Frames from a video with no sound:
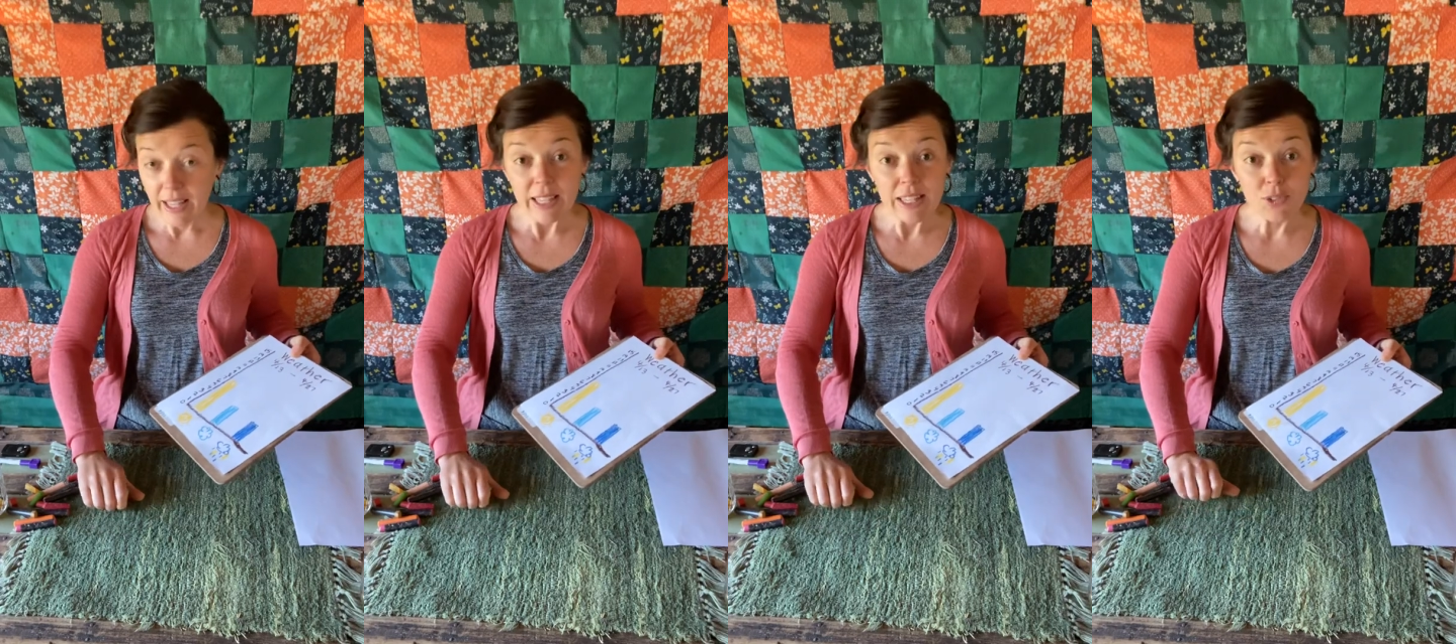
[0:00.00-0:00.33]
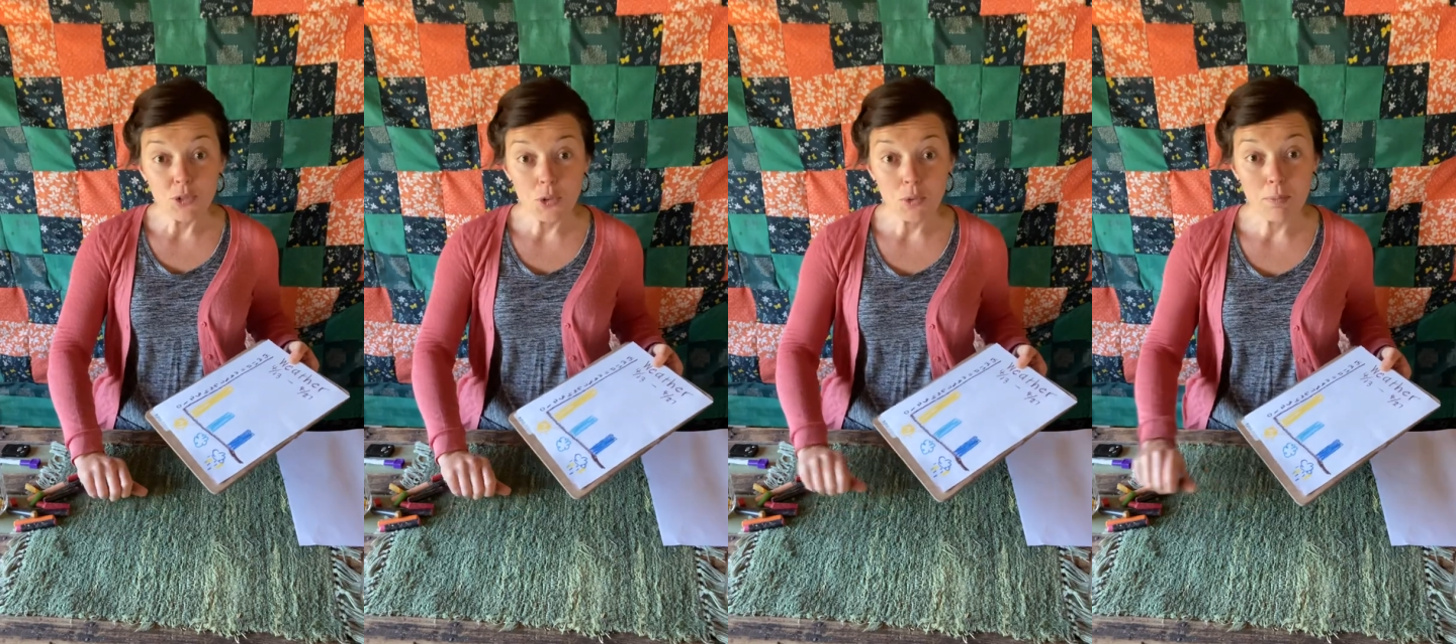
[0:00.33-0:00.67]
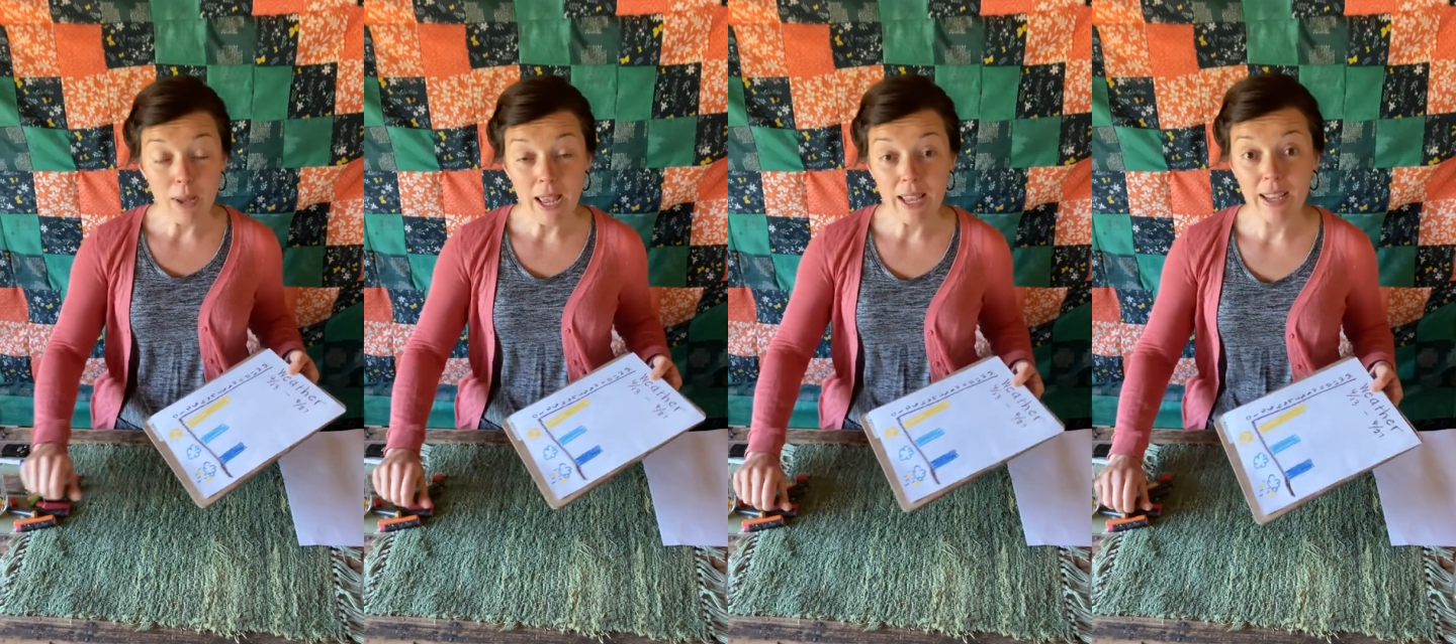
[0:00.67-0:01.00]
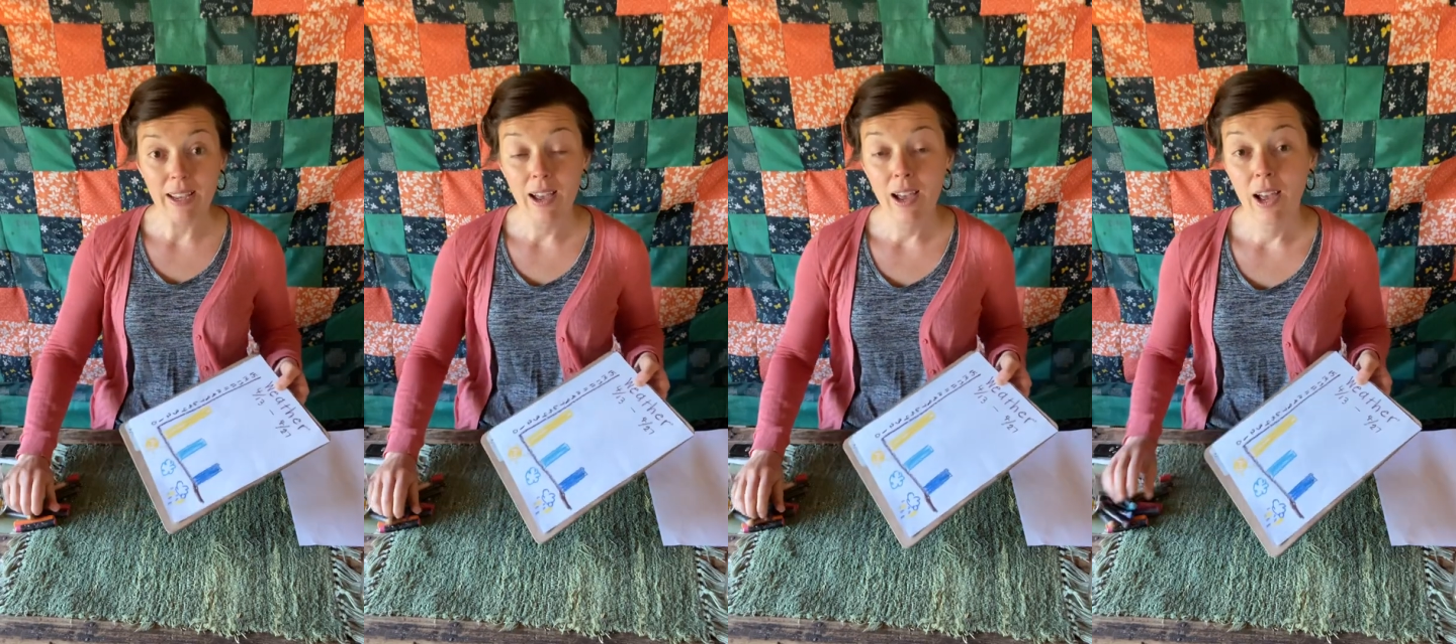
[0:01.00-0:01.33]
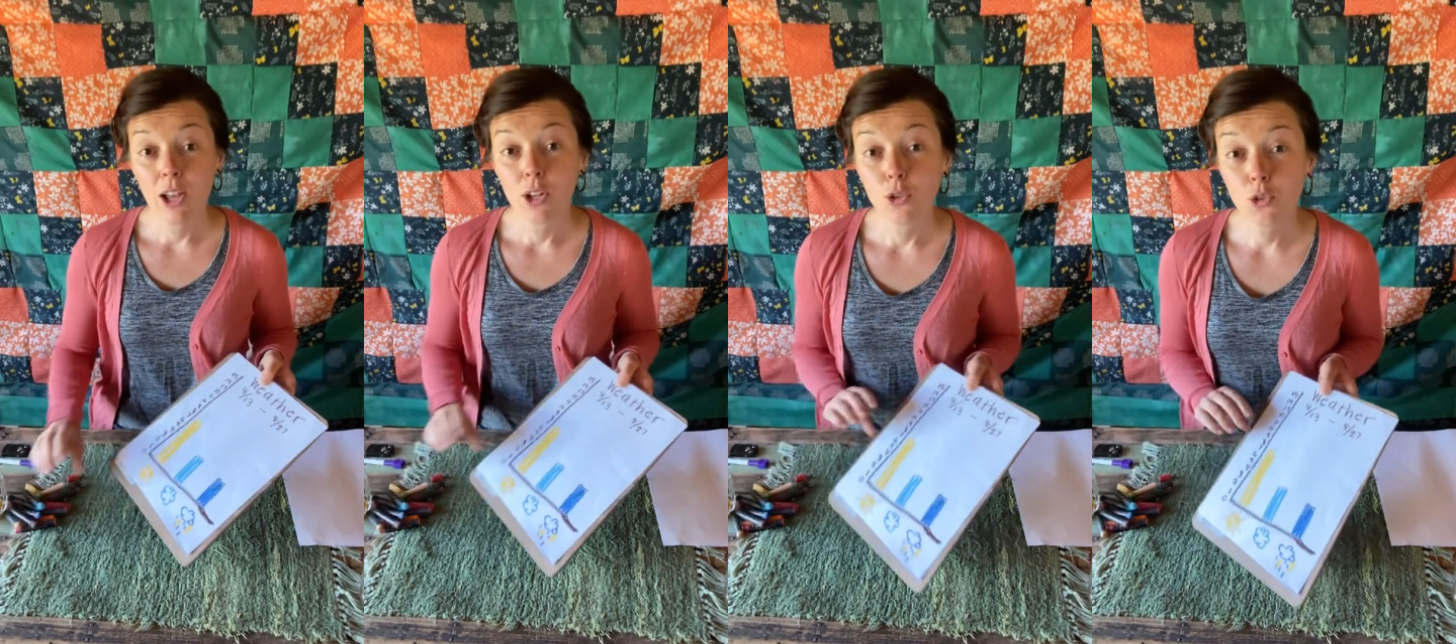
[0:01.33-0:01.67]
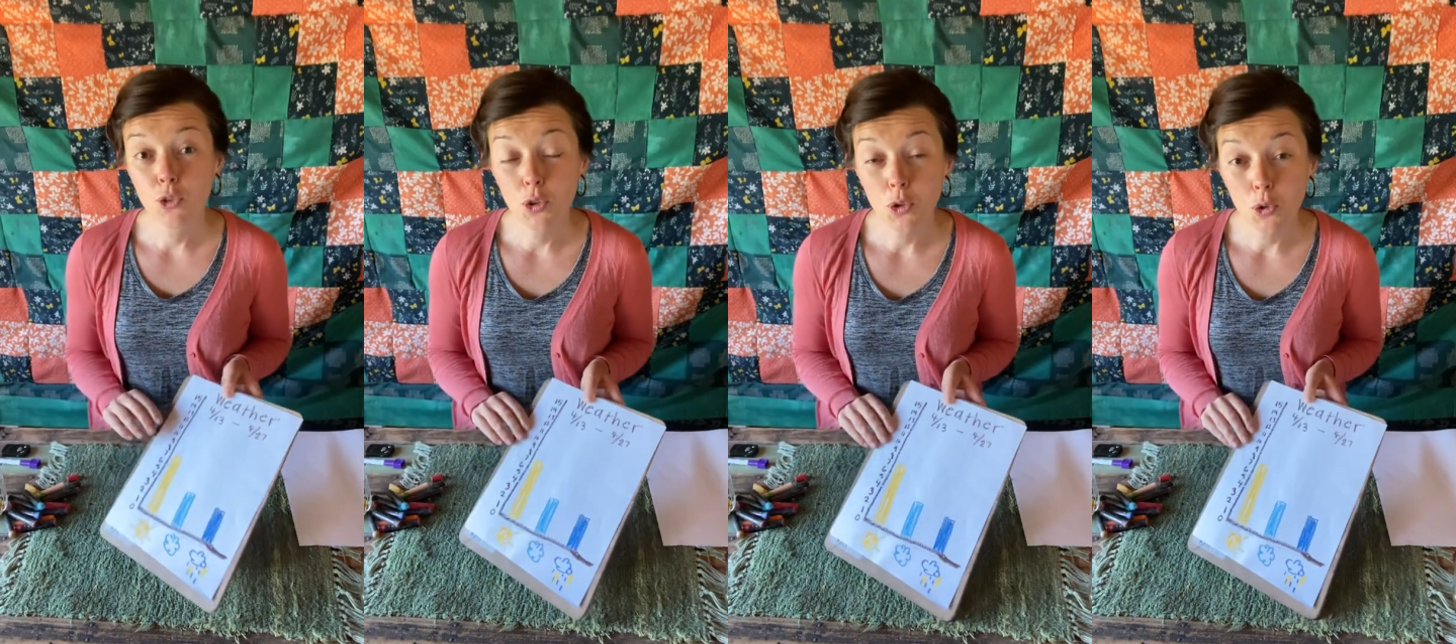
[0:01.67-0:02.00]
is to make
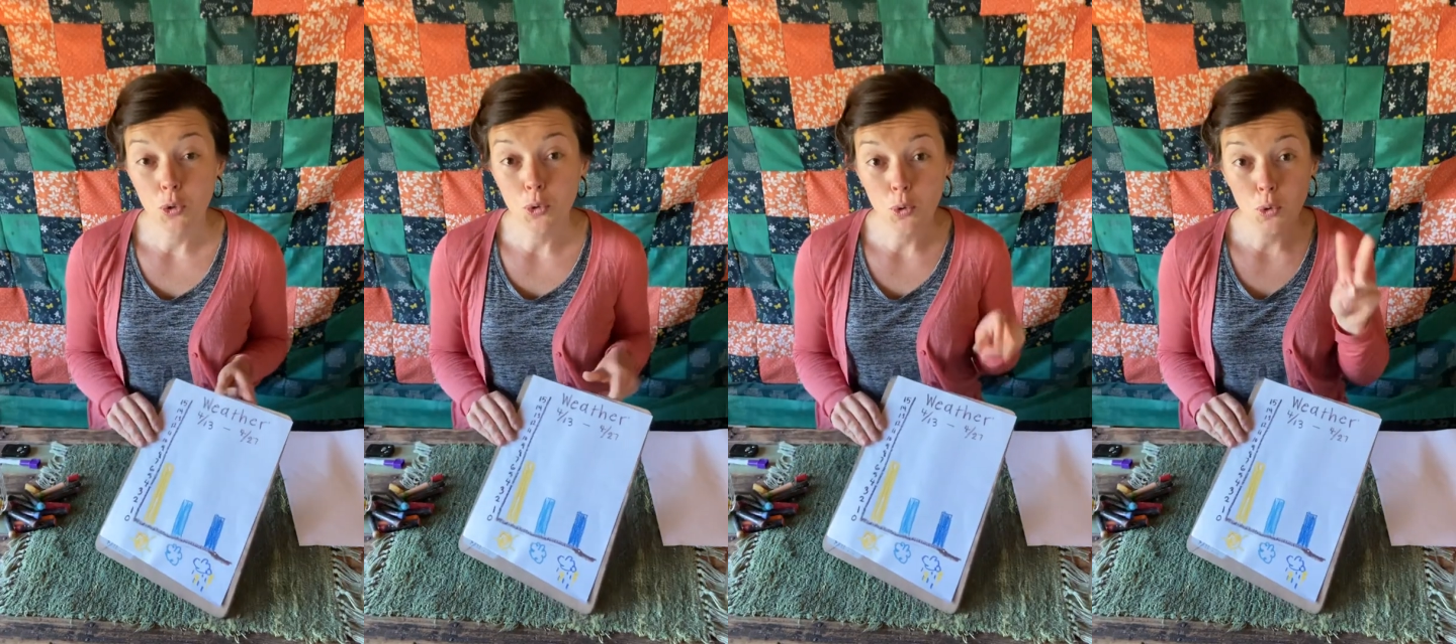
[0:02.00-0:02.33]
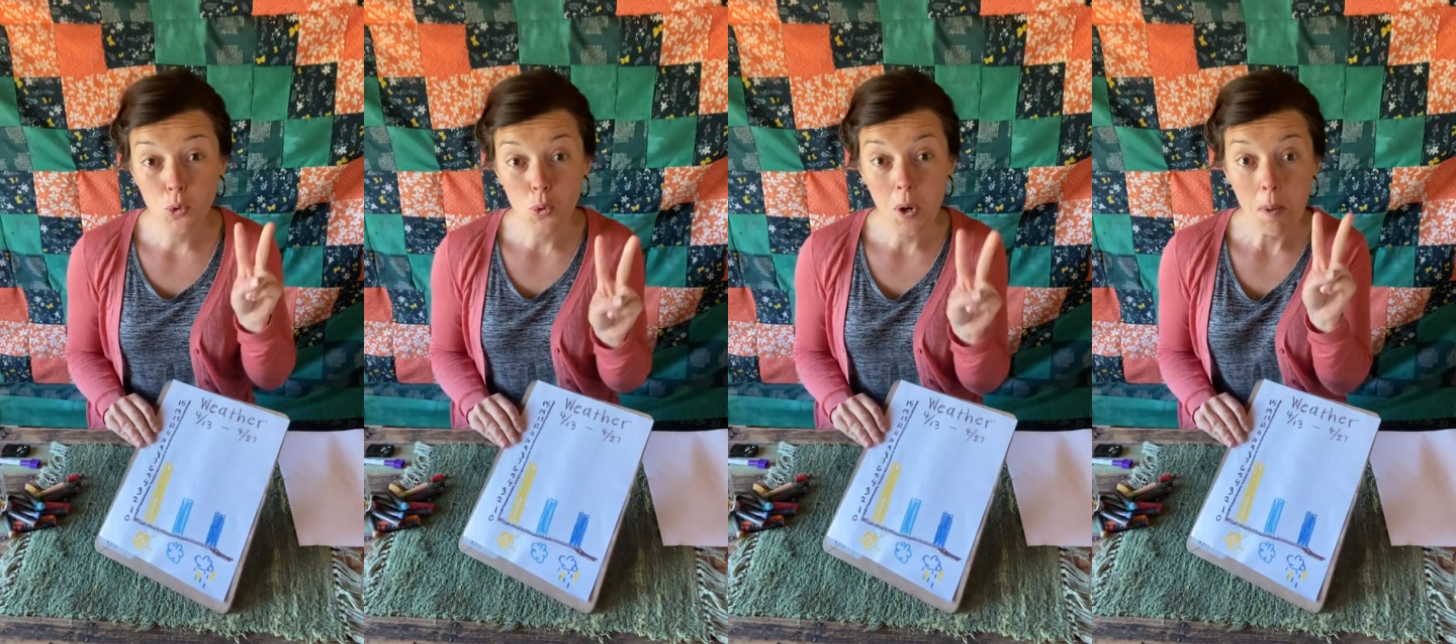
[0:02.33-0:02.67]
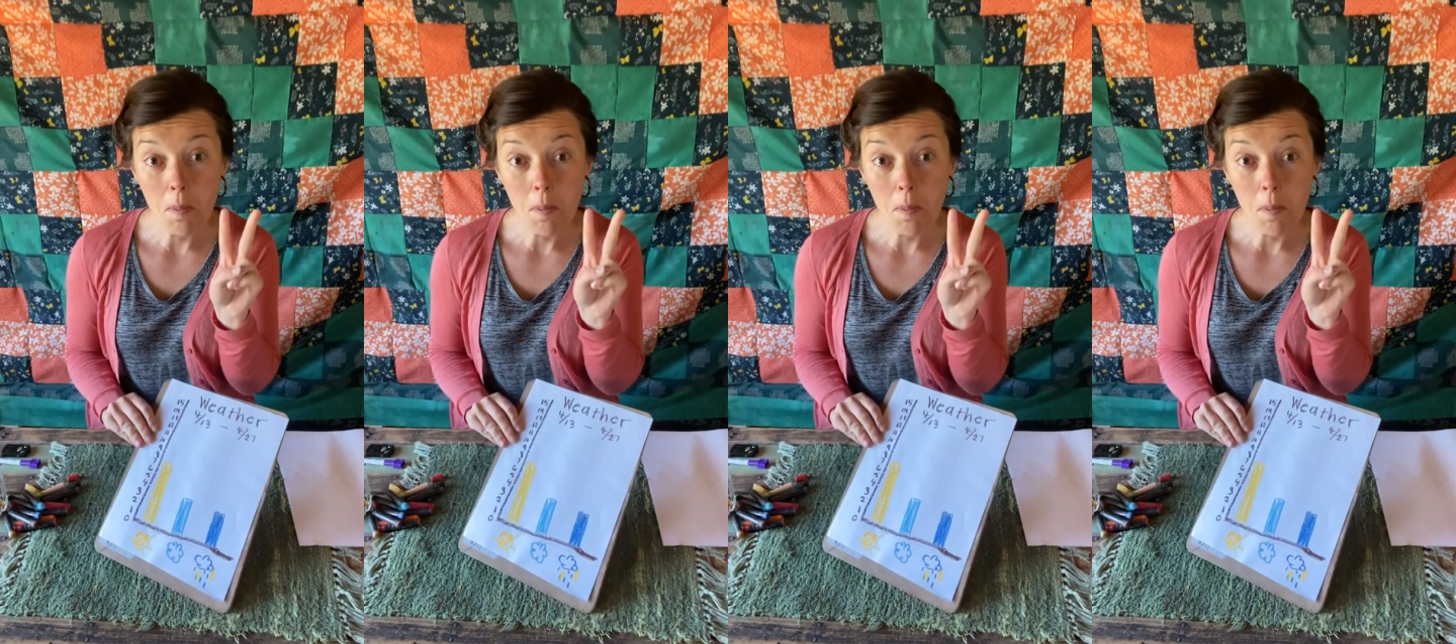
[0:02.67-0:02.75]
2